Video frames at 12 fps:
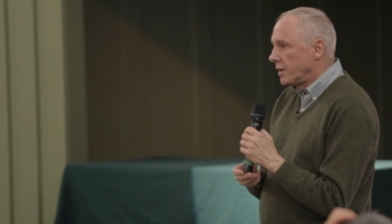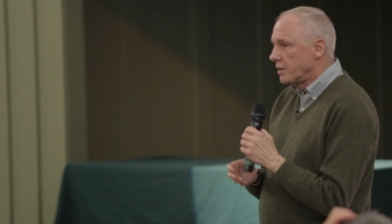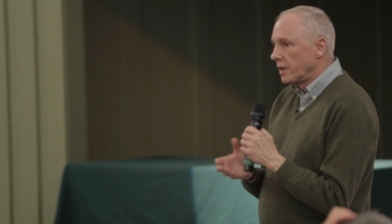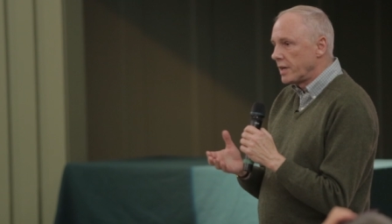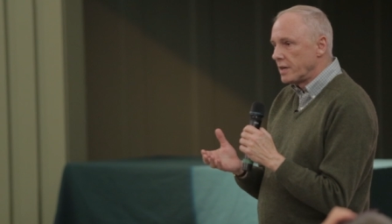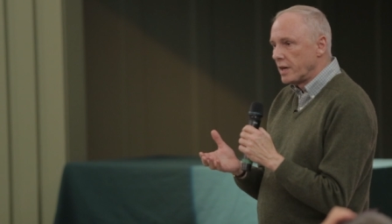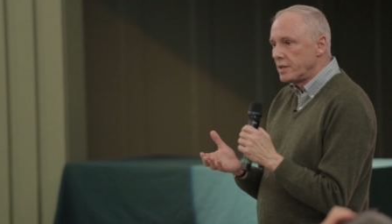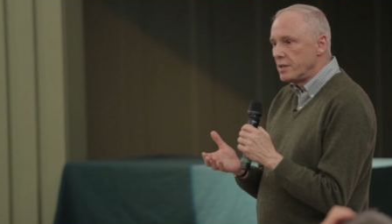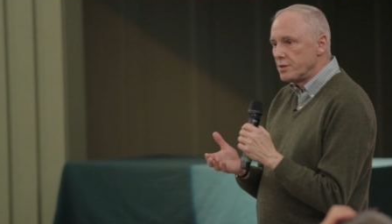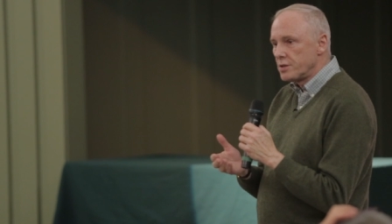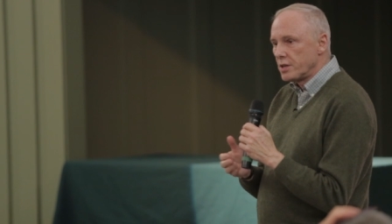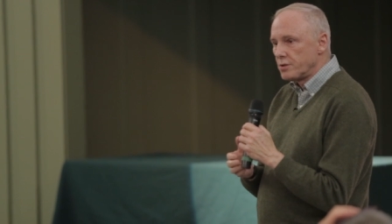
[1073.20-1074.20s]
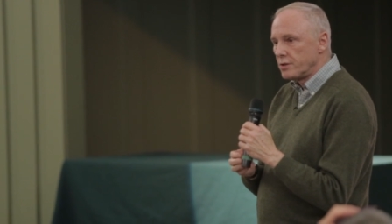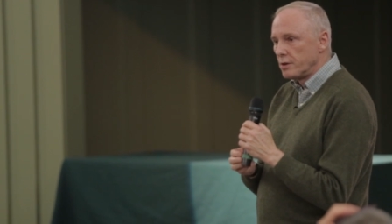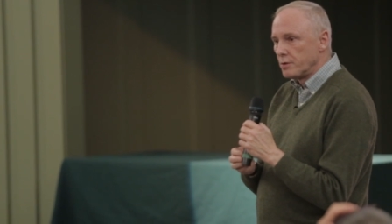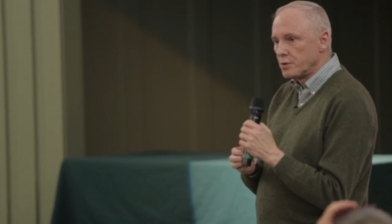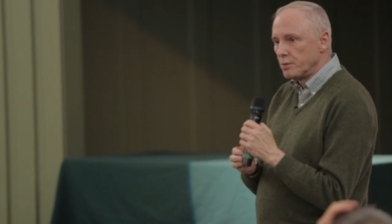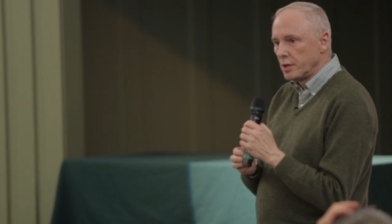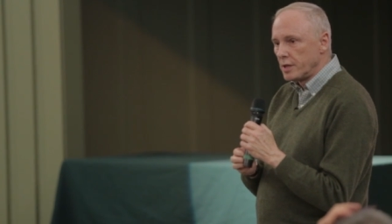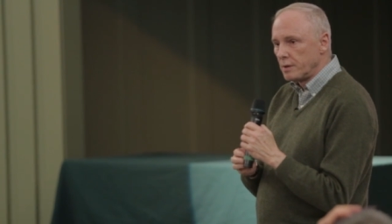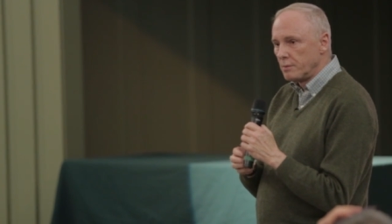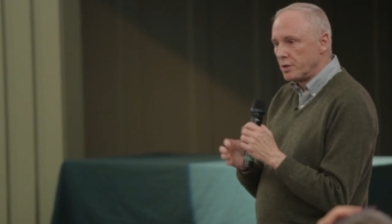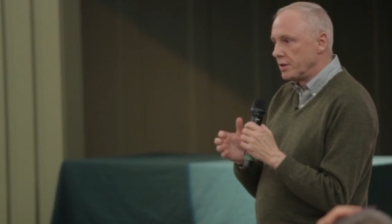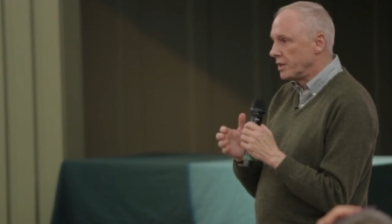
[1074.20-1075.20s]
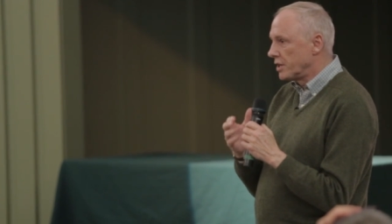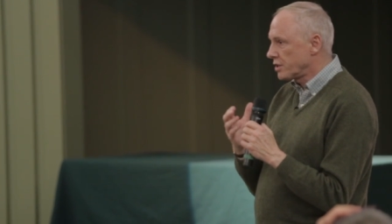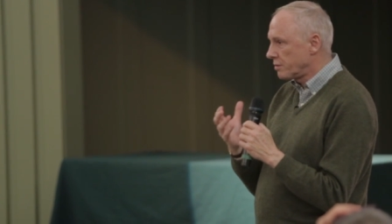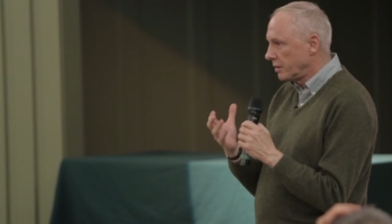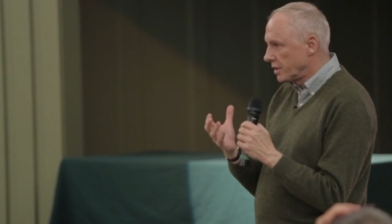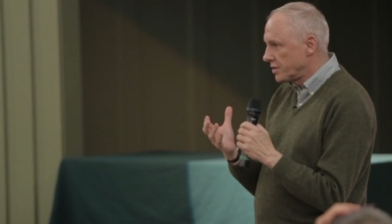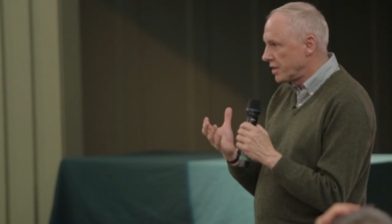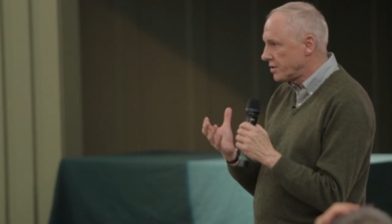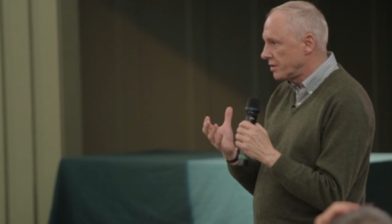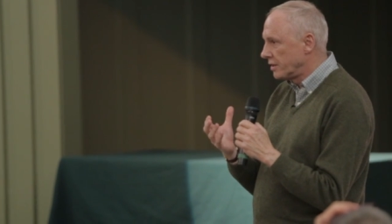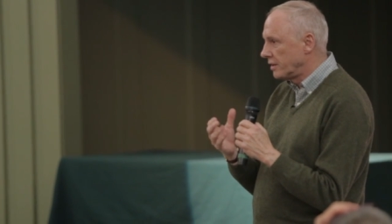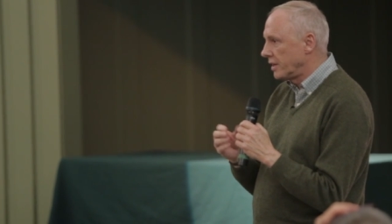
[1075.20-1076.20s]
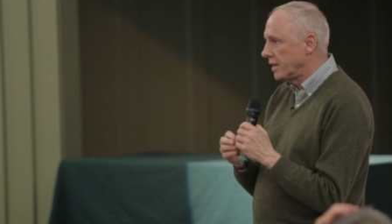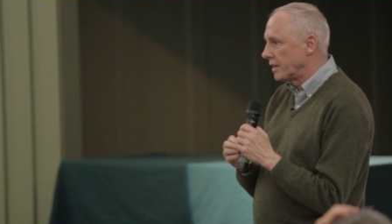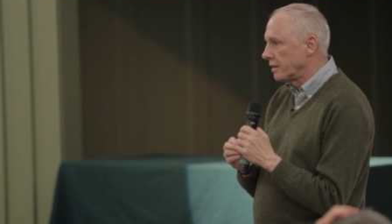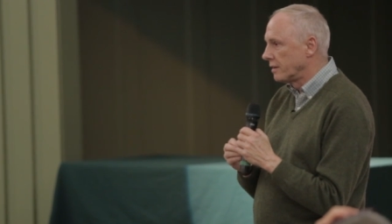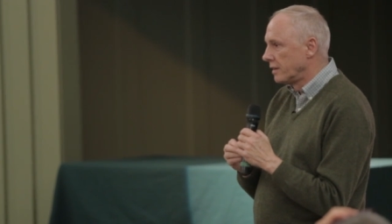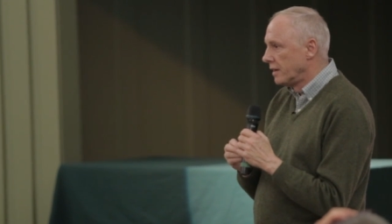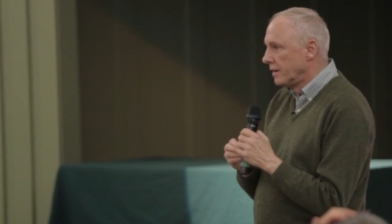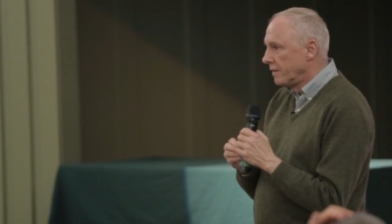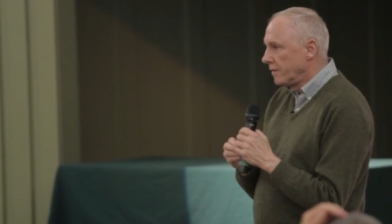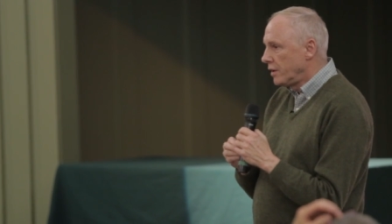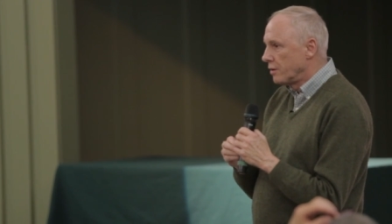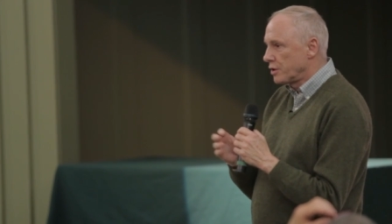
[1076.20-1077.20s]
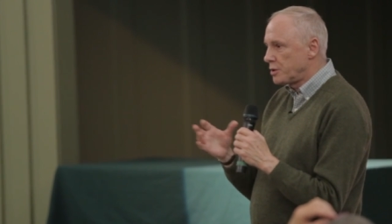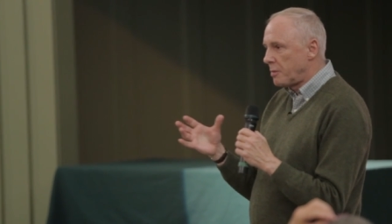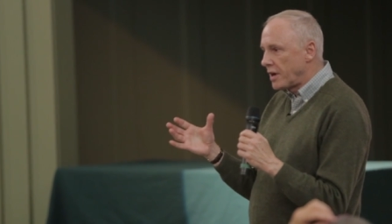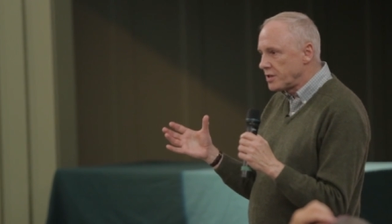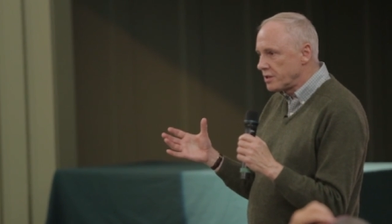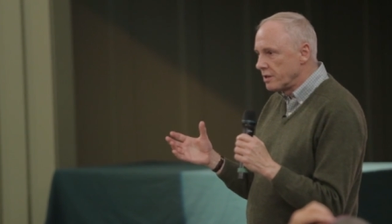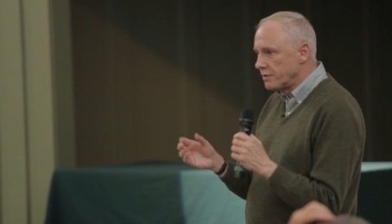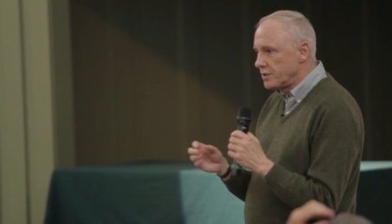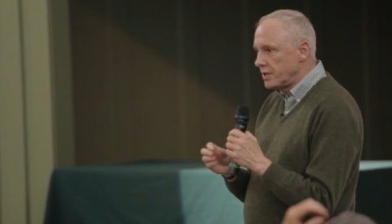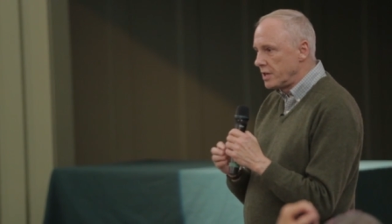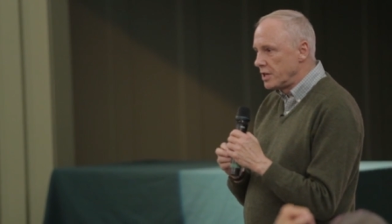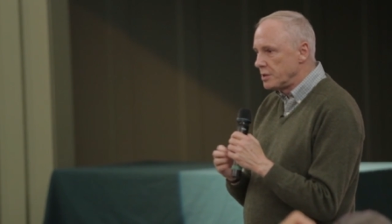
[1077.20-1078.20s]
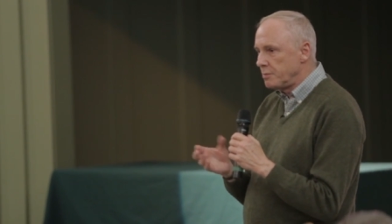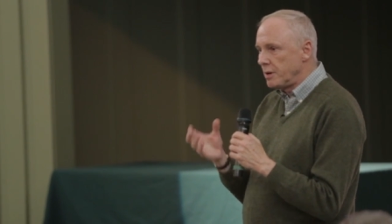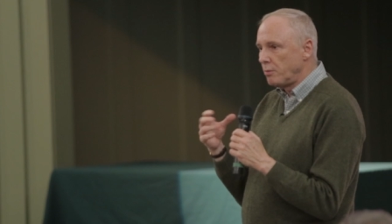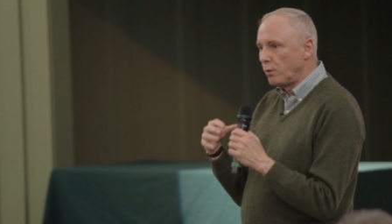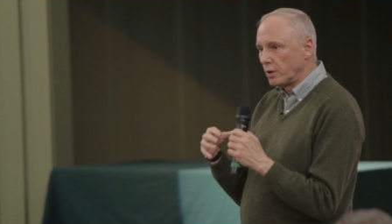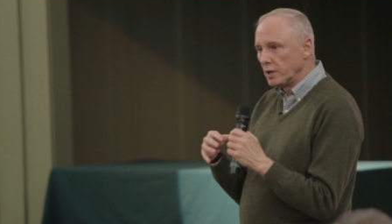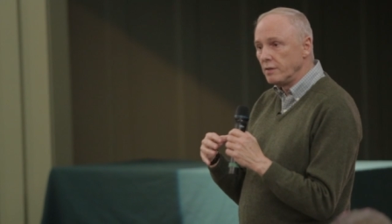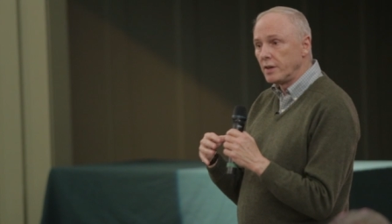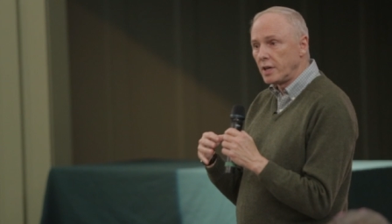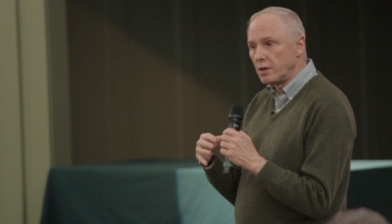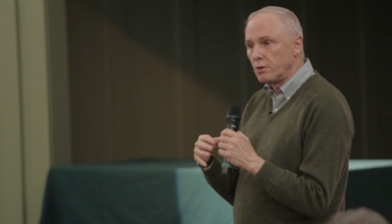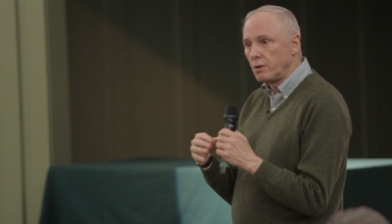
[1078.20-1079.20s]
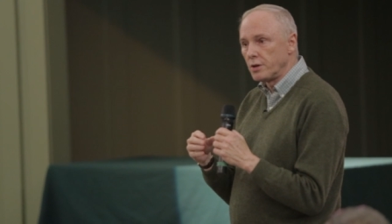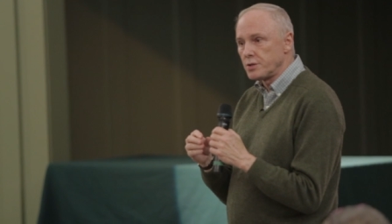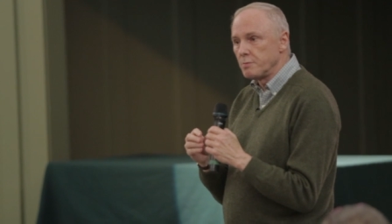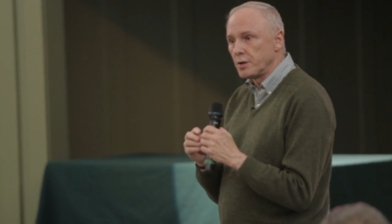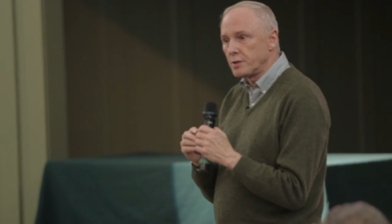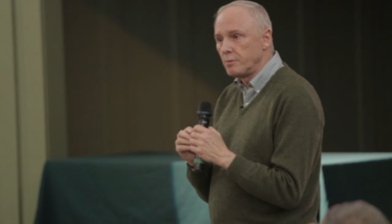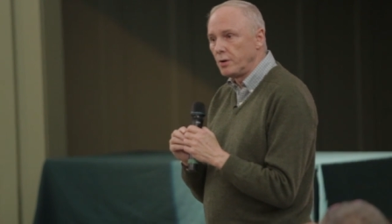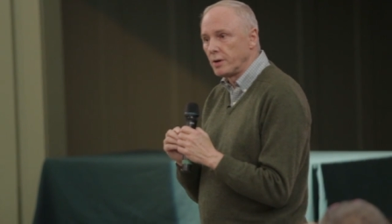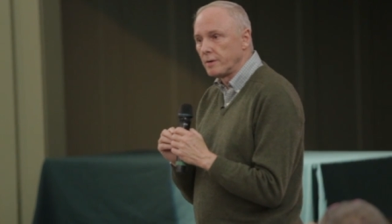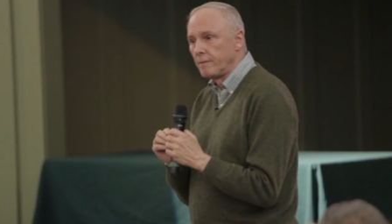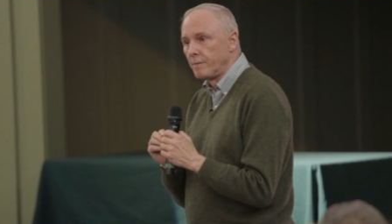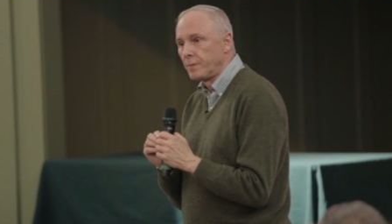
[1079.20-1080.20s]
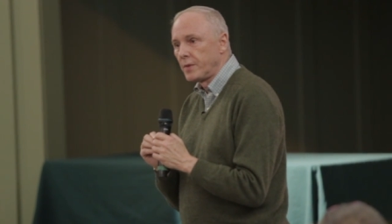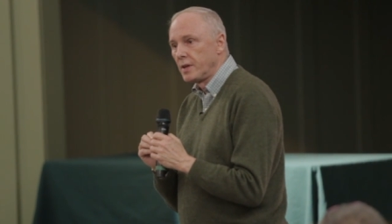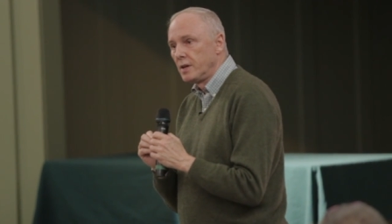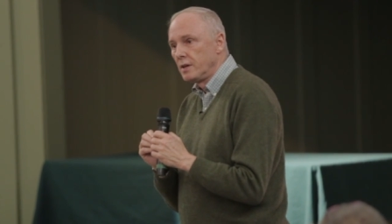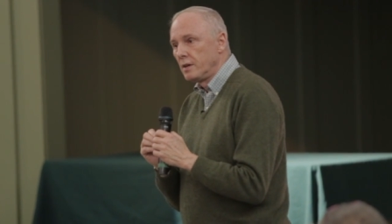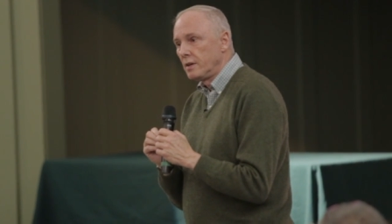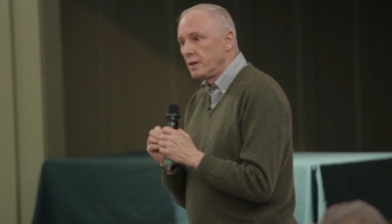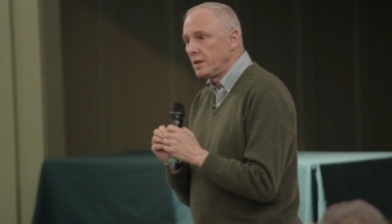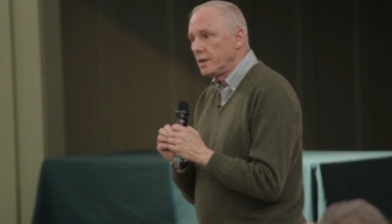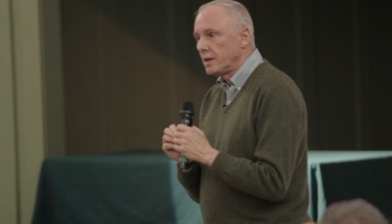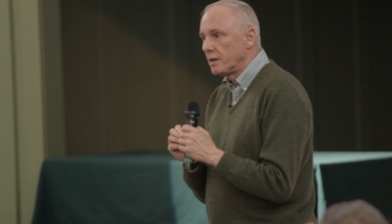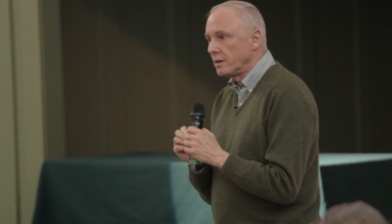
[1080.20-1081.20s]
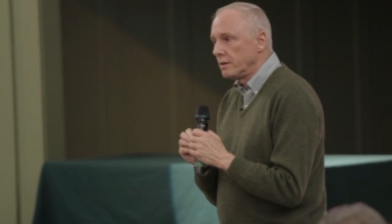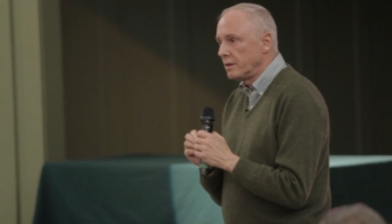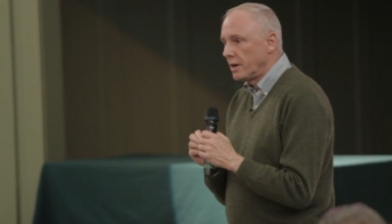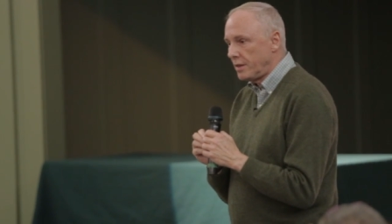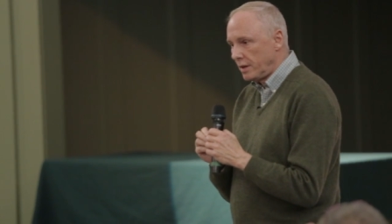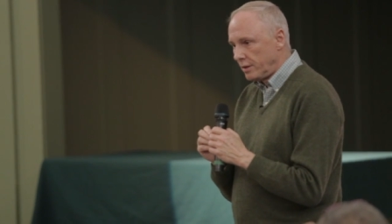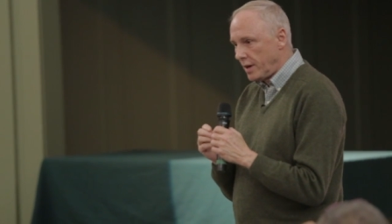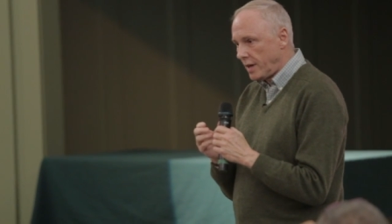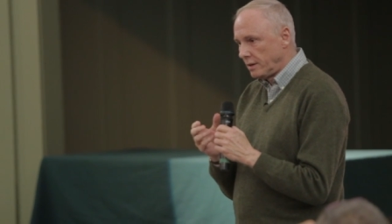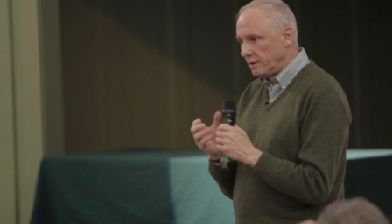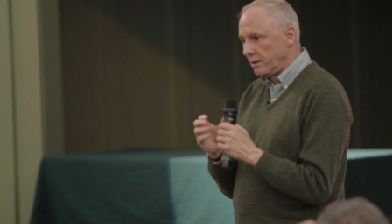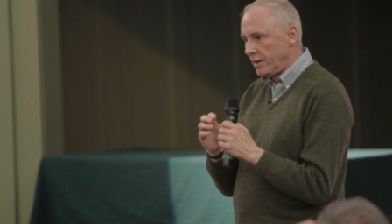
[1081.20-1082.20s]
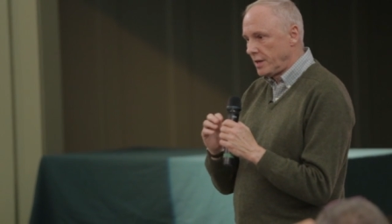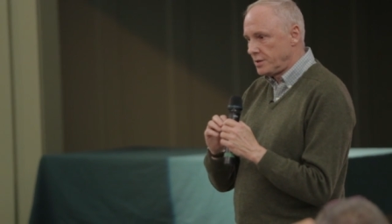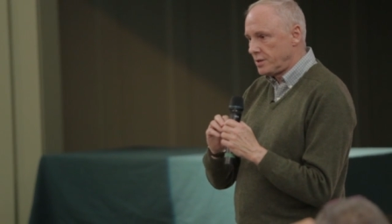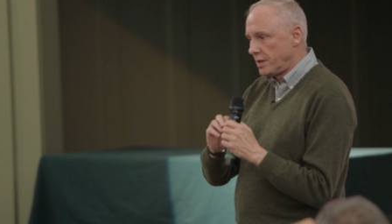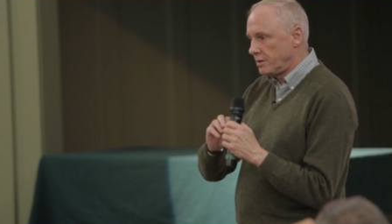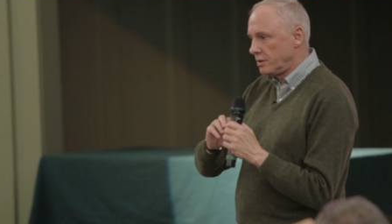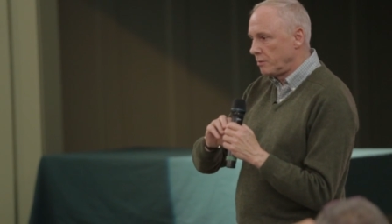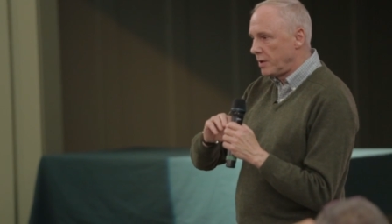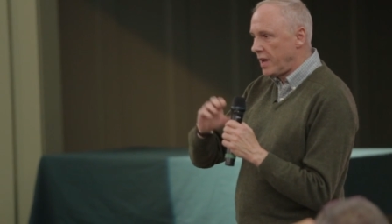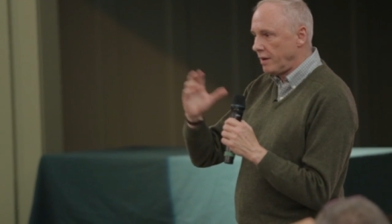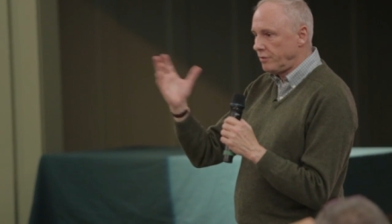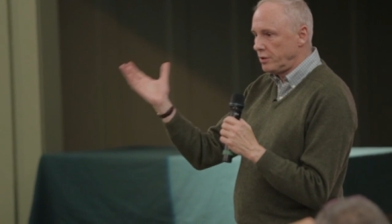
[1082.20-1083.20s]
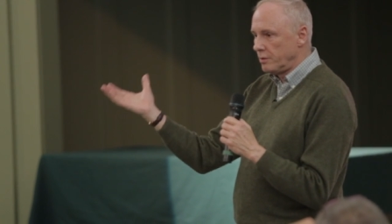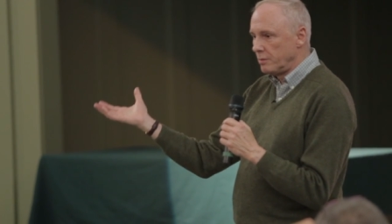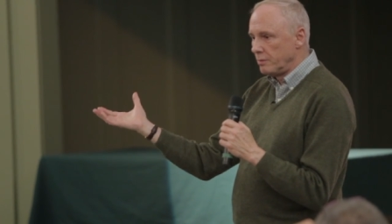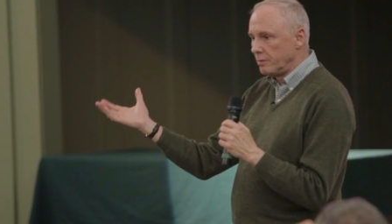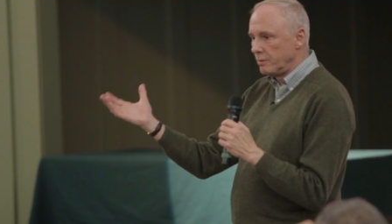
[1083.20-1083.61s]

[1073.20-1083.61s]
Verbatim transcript: in the late 19th century was really with industrialization and, you know, expansion of cities. People were living indoors much more, and you know, I think that that sense that we have to